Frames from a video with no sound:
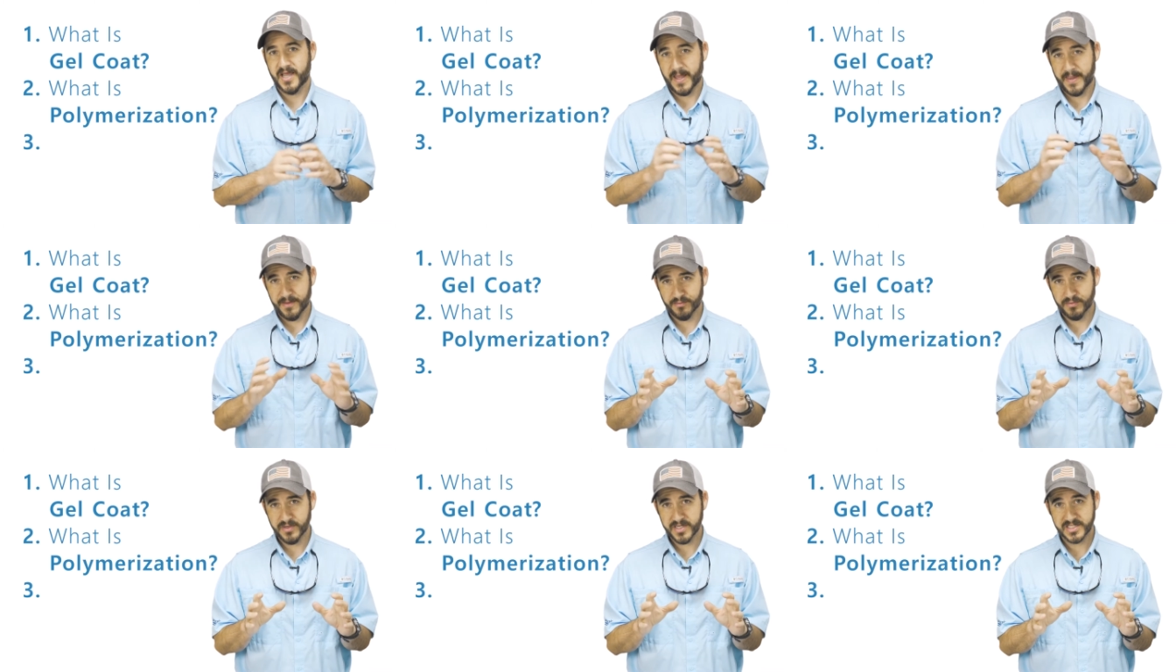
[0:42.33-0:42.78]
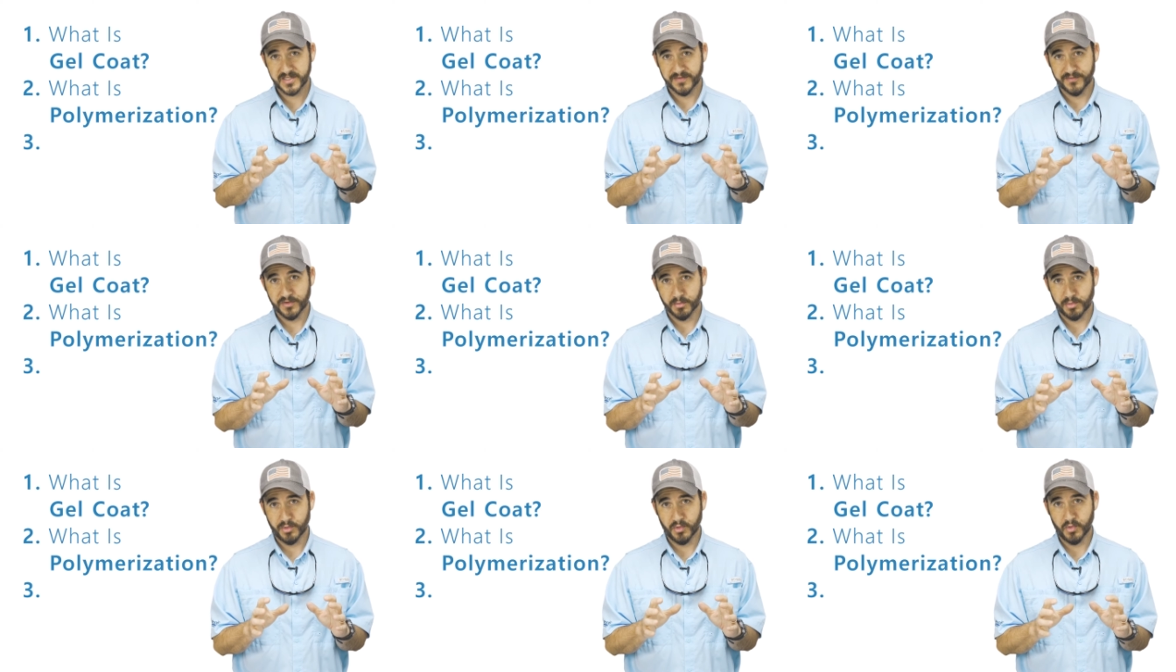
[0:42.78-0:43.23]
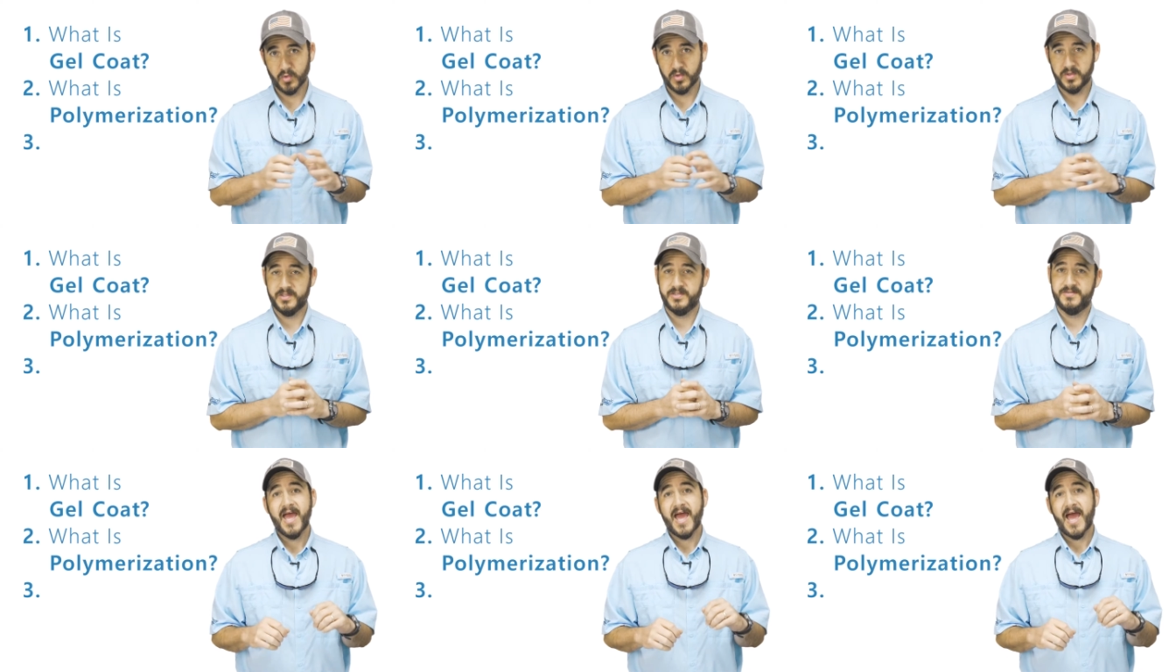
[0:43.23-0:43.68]
and the rest of your pool?
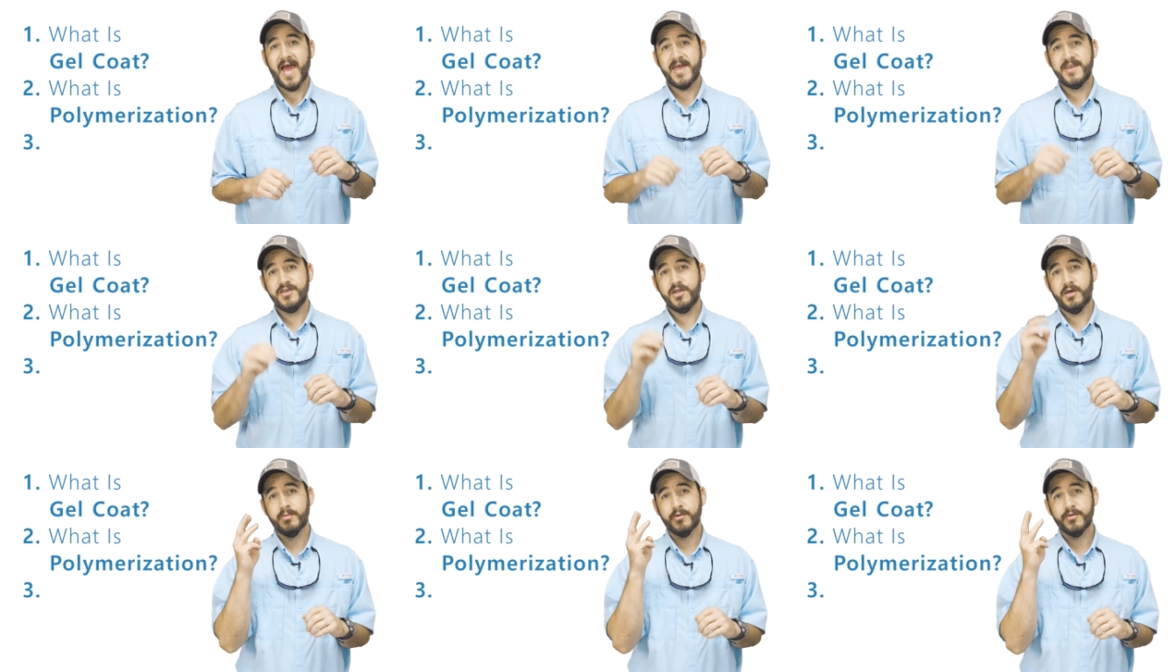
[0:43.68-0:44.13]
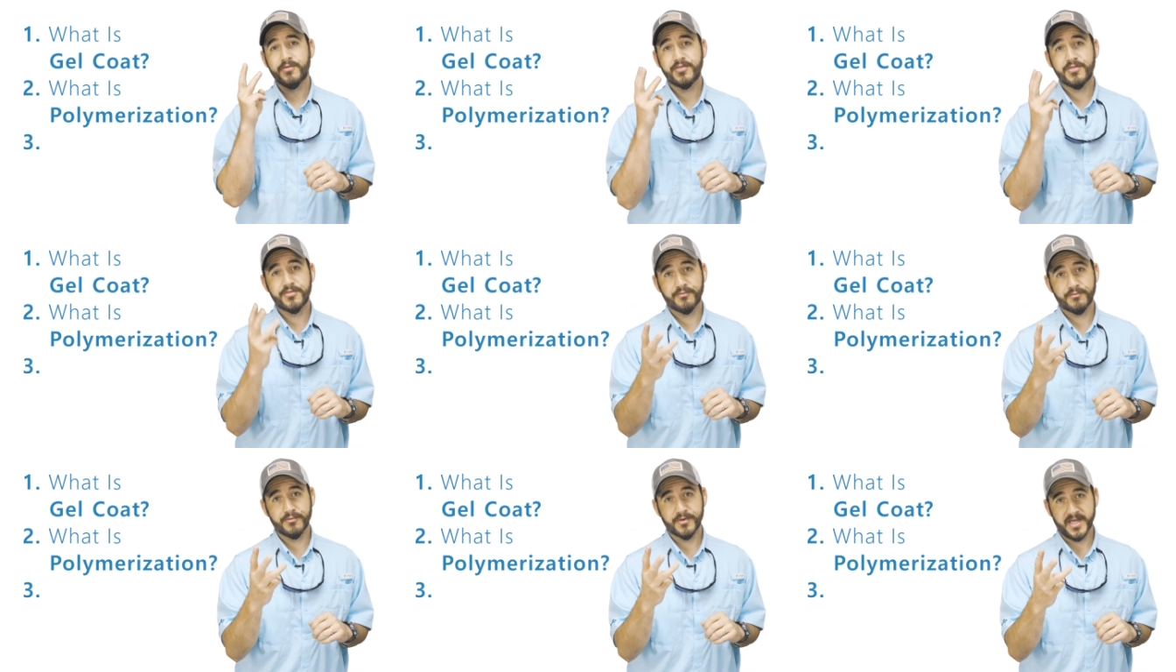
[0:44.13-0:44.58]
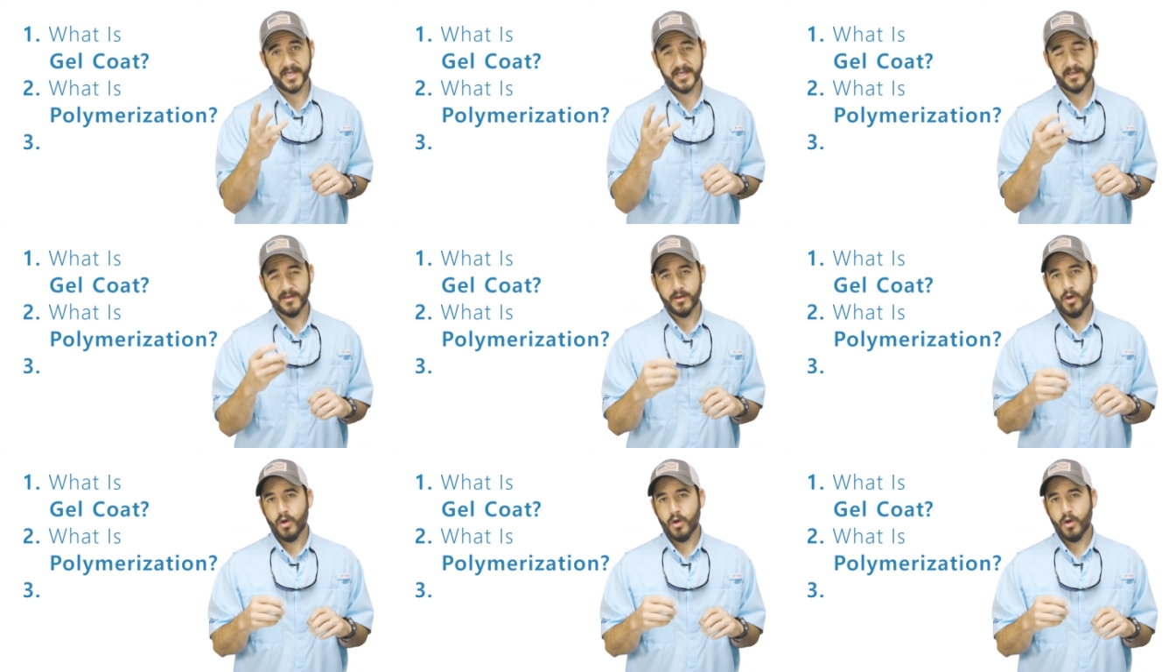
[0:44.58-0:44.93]
And number three,